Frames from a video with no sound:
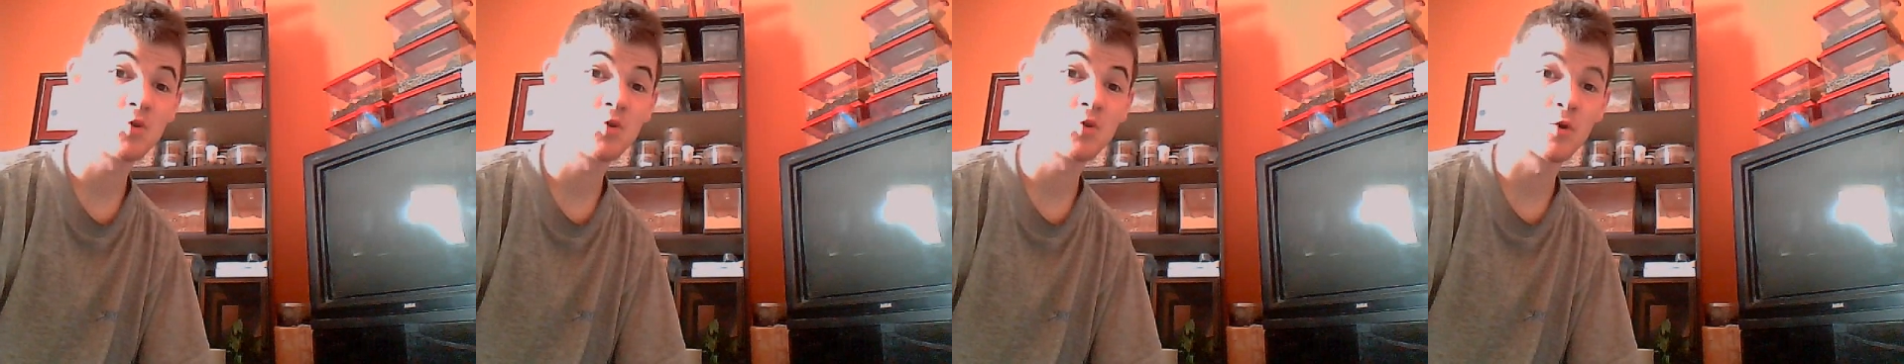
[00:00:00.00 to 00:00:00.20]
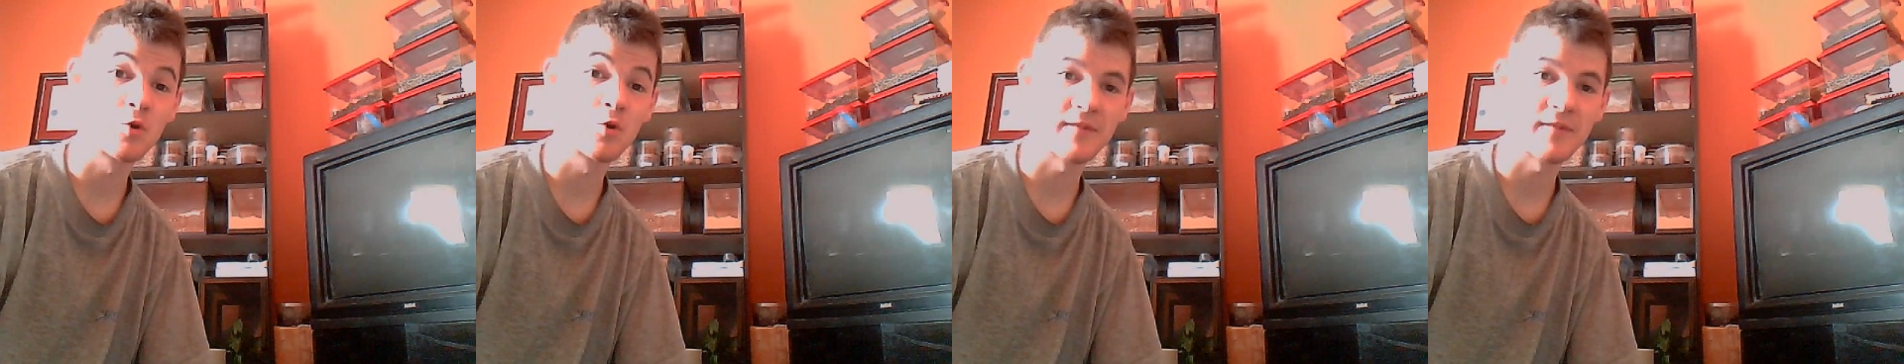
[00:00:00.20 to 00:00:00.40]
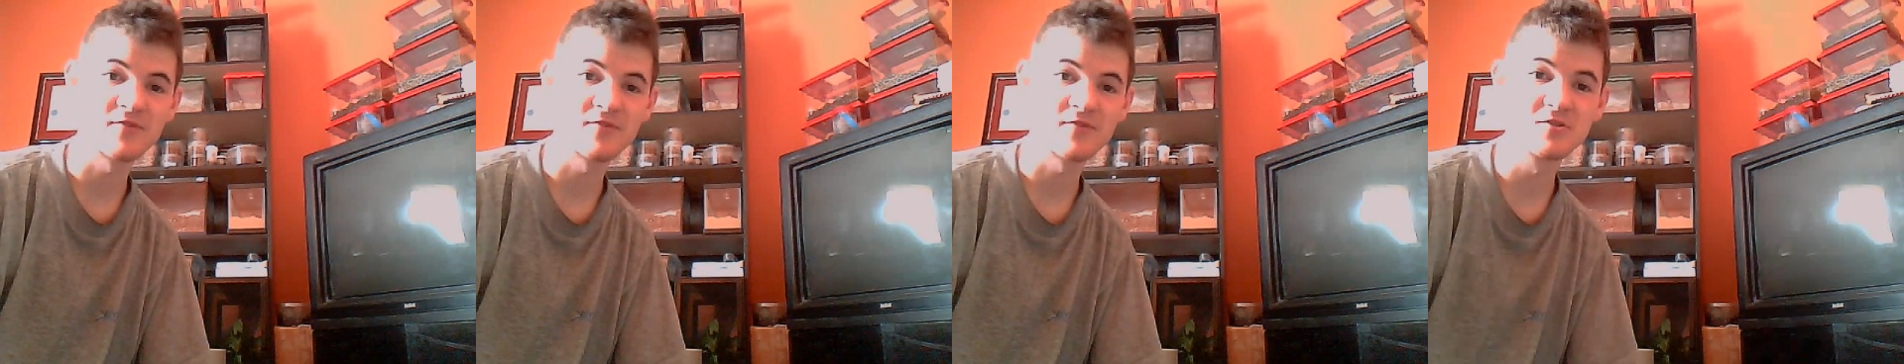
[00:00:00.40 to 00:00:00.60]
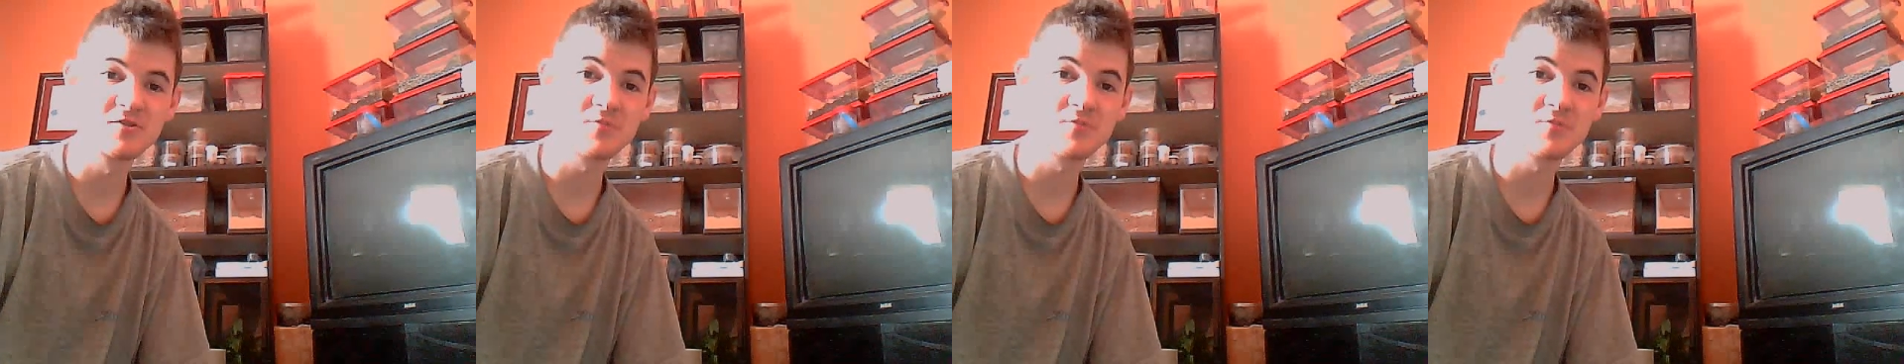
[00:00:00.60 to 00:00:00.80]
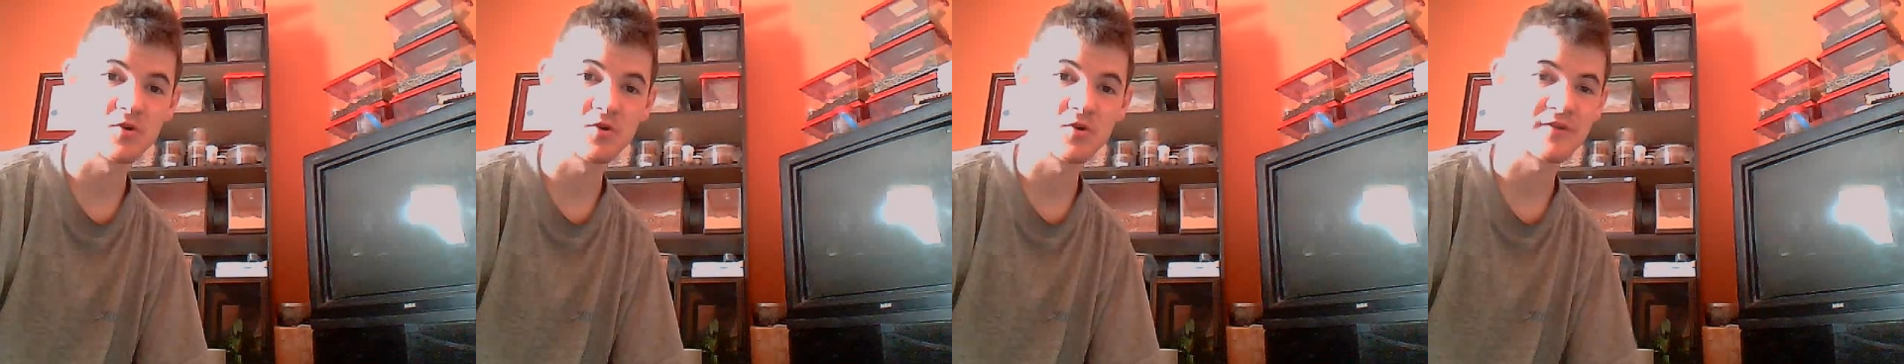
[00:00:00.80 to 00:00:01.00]
ornamentals,
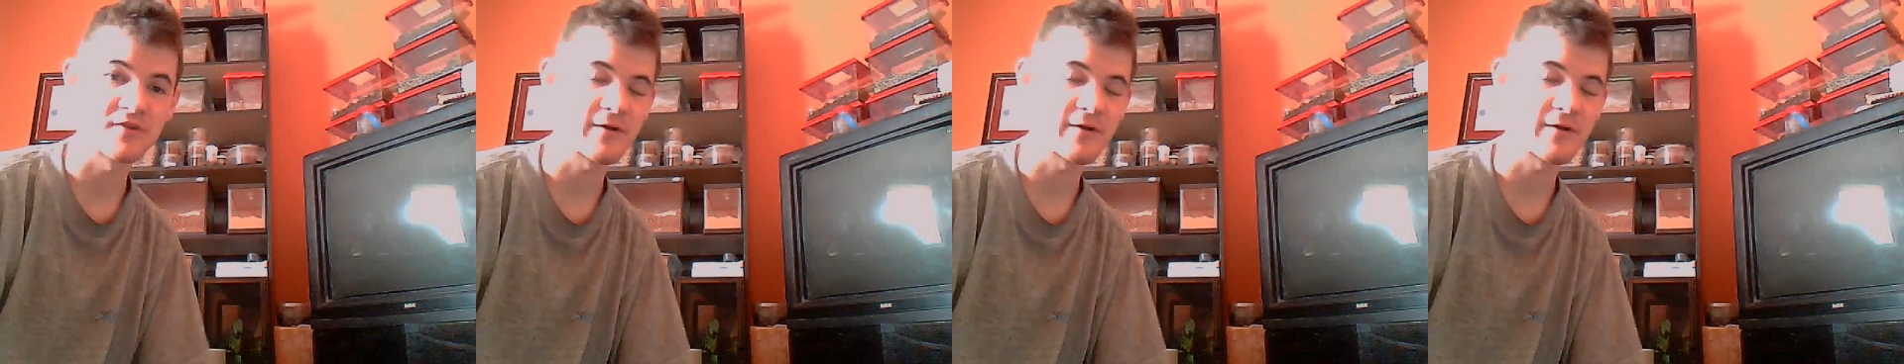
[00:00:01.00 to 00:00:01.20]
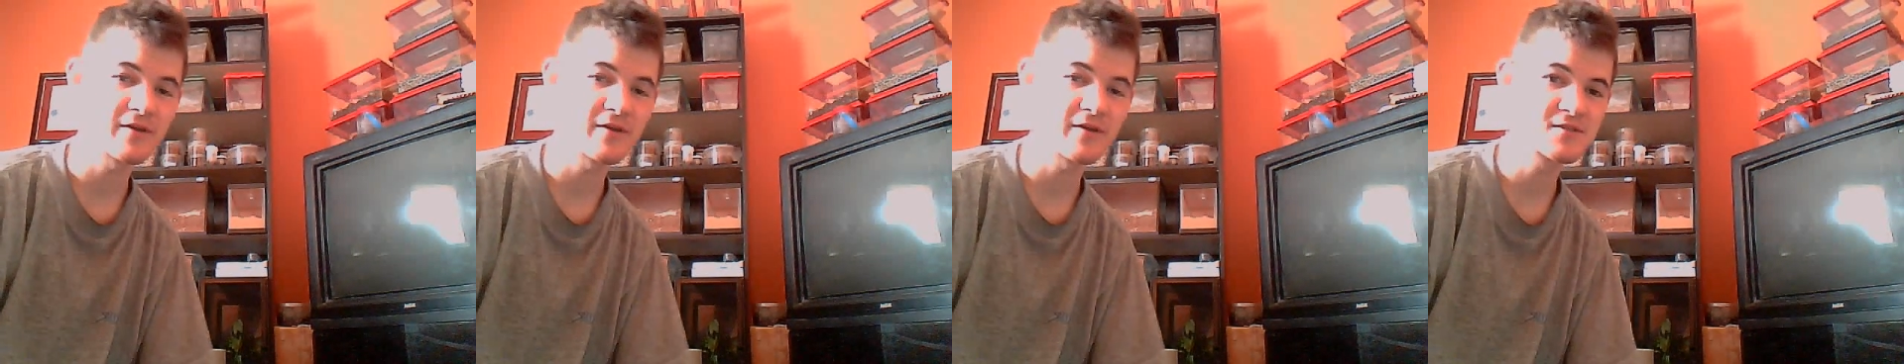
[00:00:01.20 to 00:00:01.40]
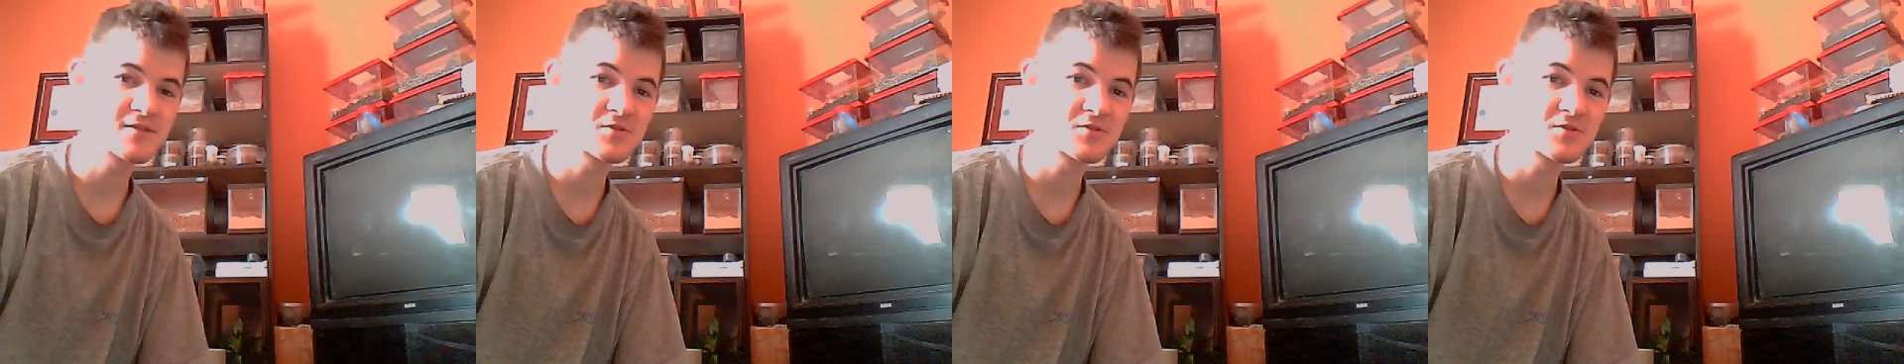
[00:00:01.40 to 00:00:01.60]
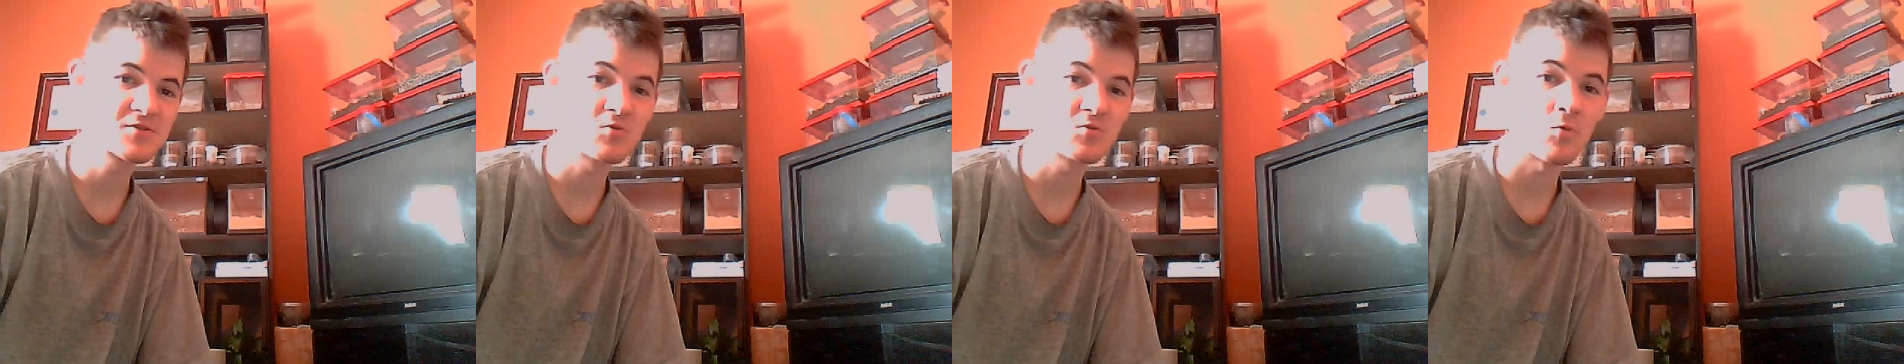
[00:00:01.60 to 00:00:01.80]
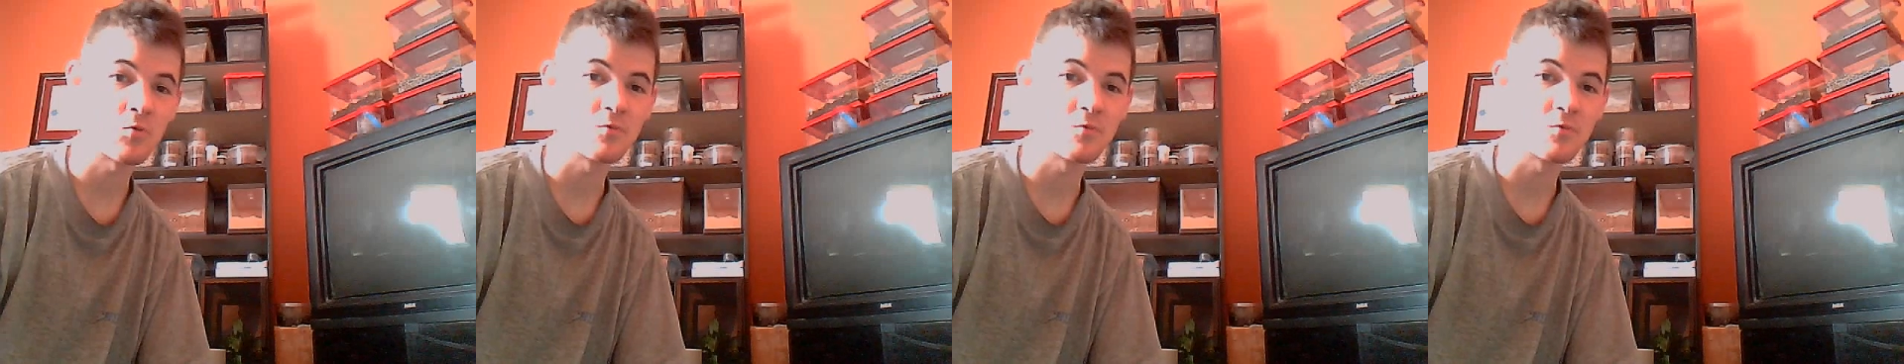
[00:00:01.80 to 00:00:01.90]
Poecilotherias.